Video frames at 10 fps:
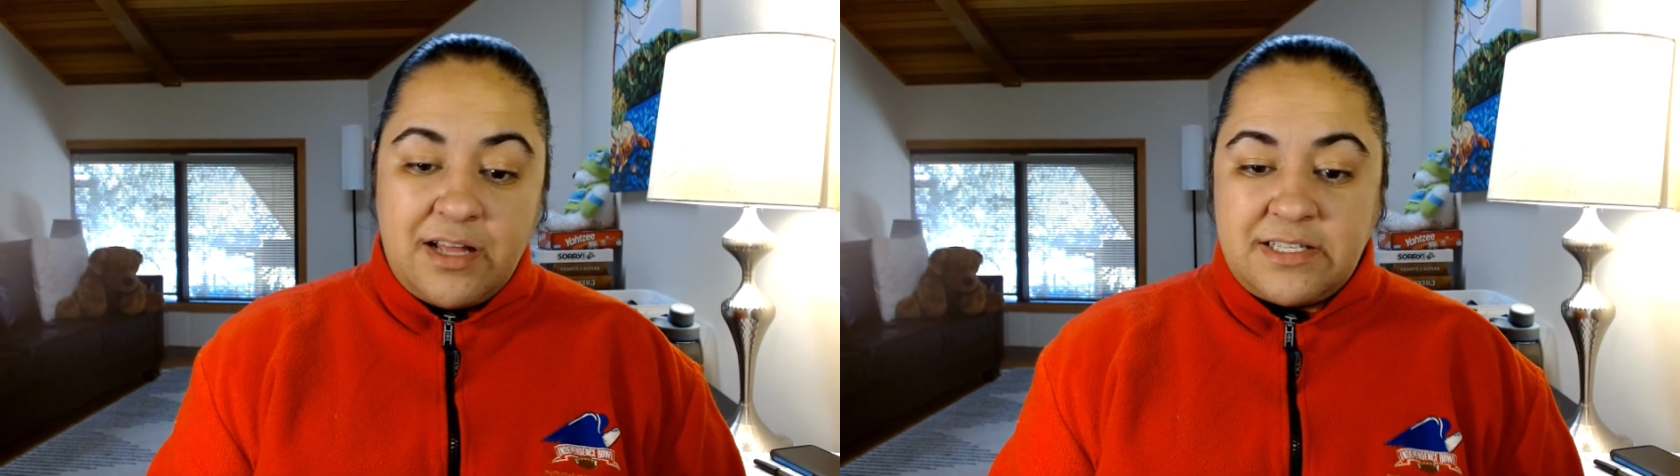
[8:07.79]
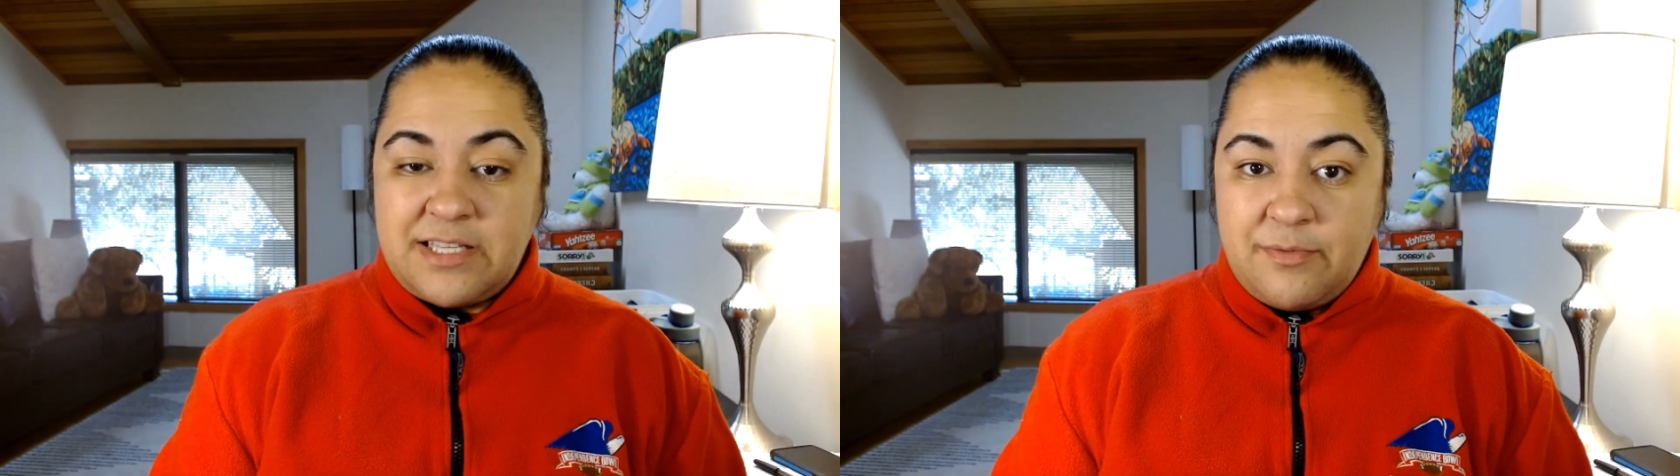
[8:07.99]

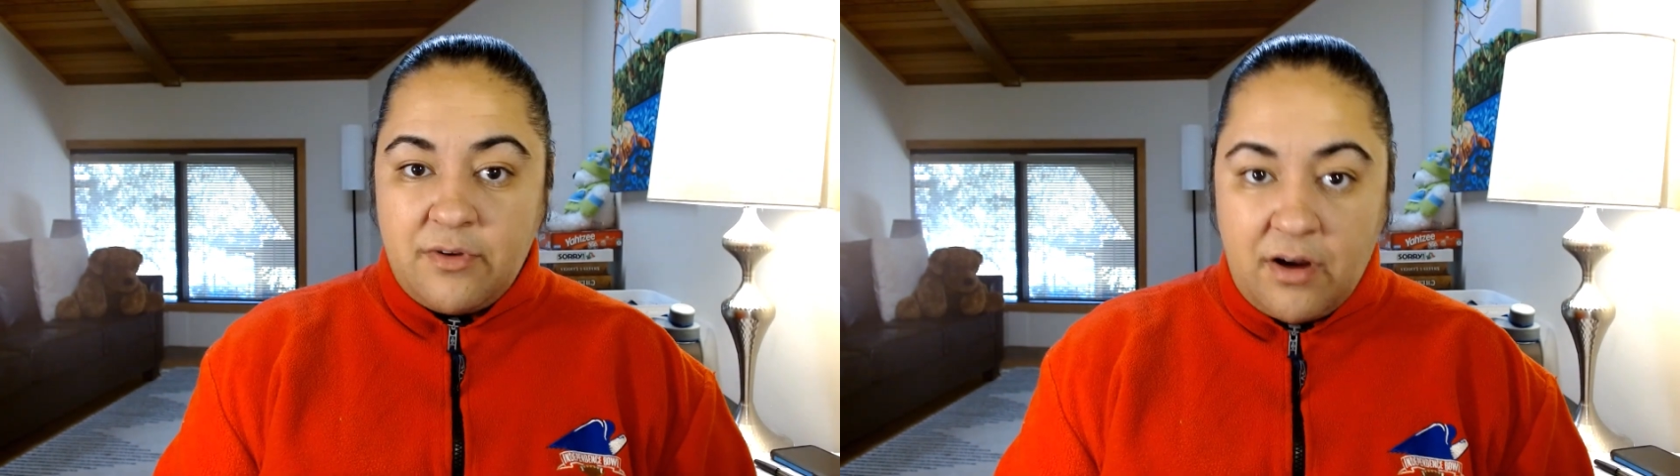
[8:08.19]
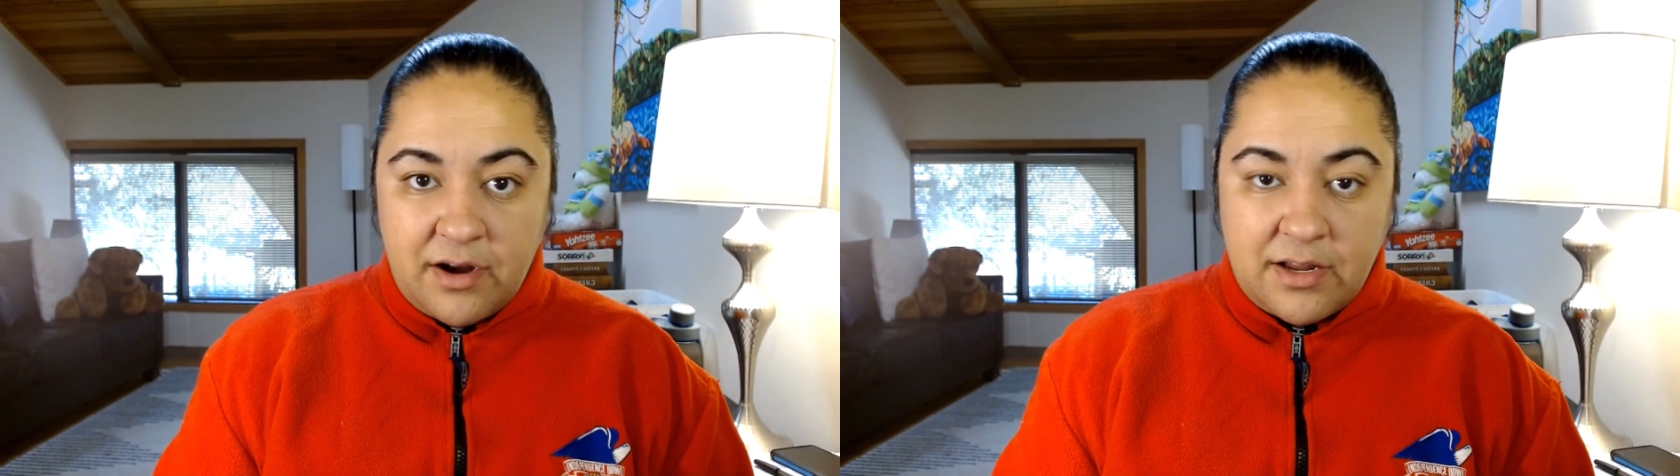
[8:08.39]

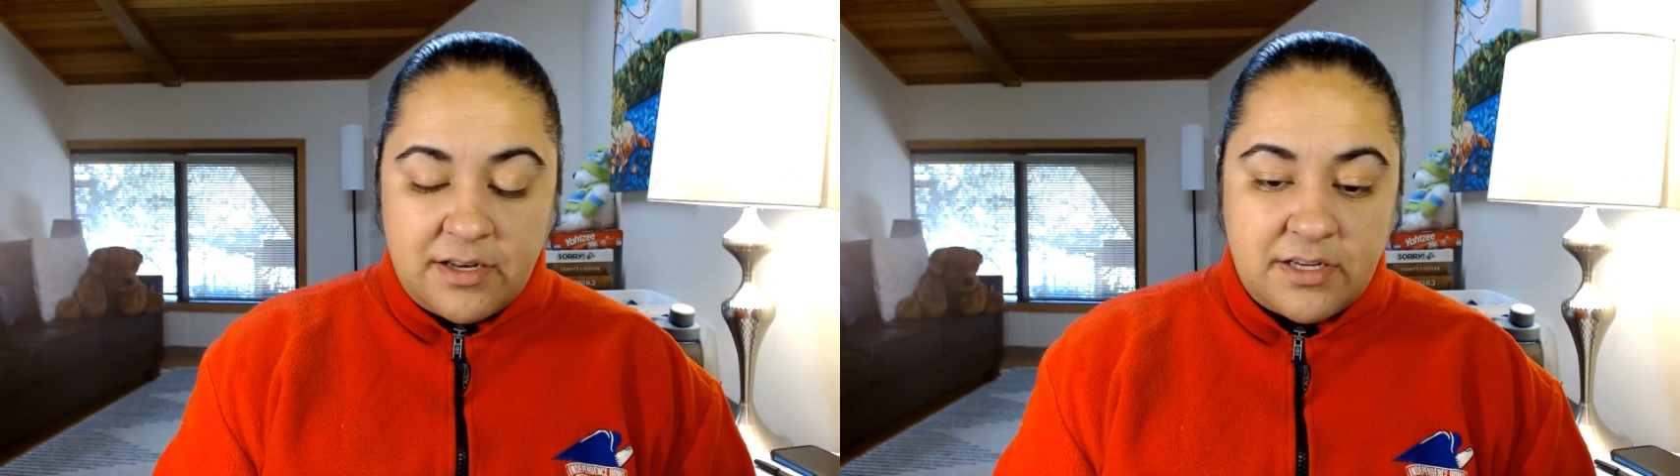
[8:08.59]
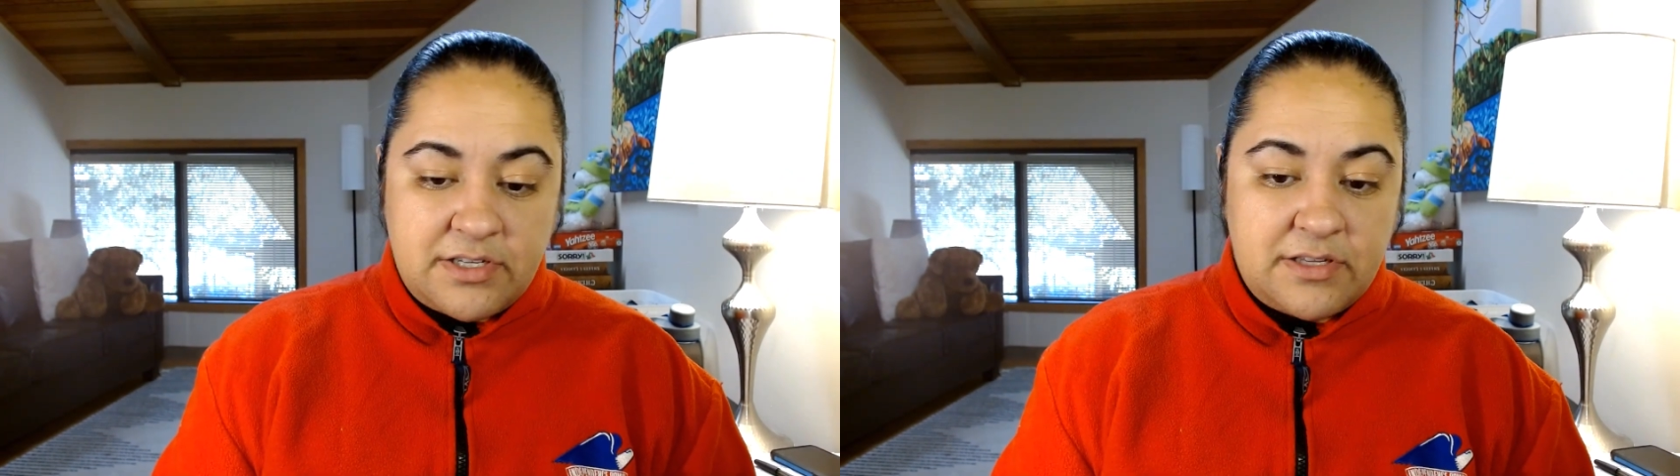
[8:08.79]
unstable heart
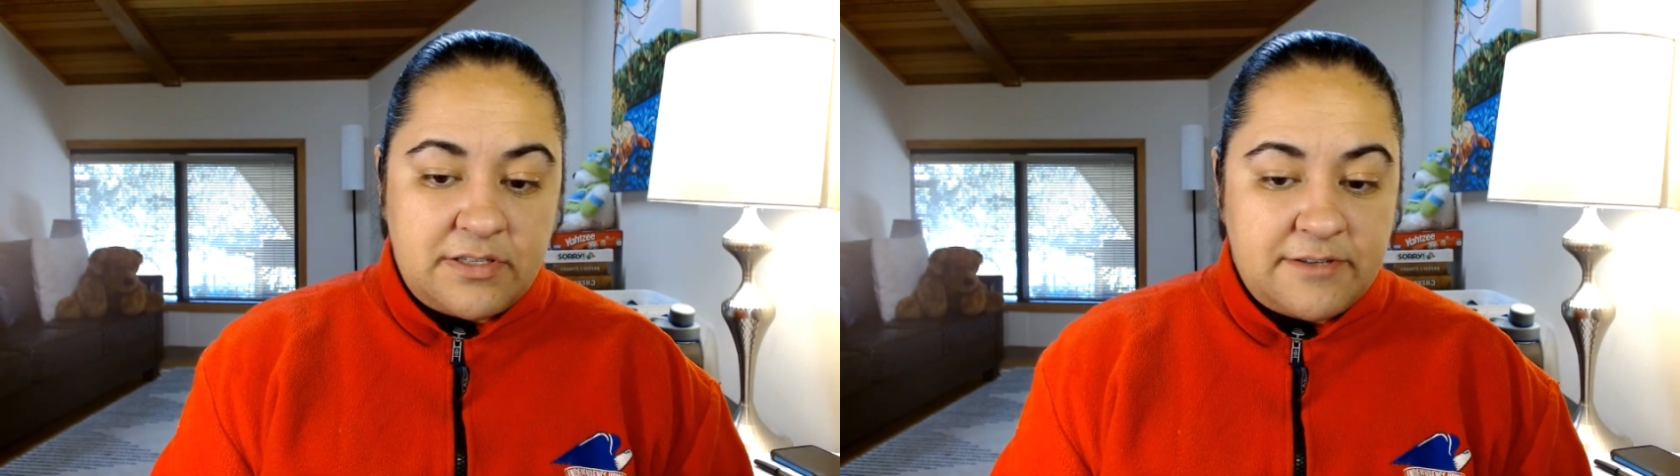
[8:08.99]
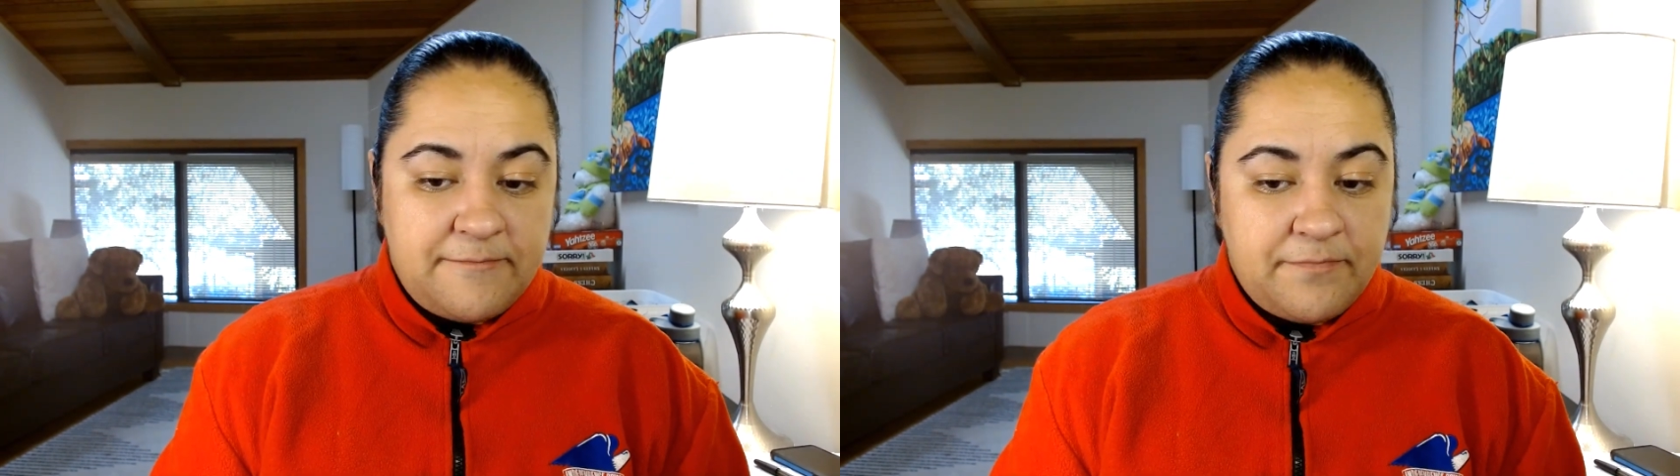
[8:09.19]
conditions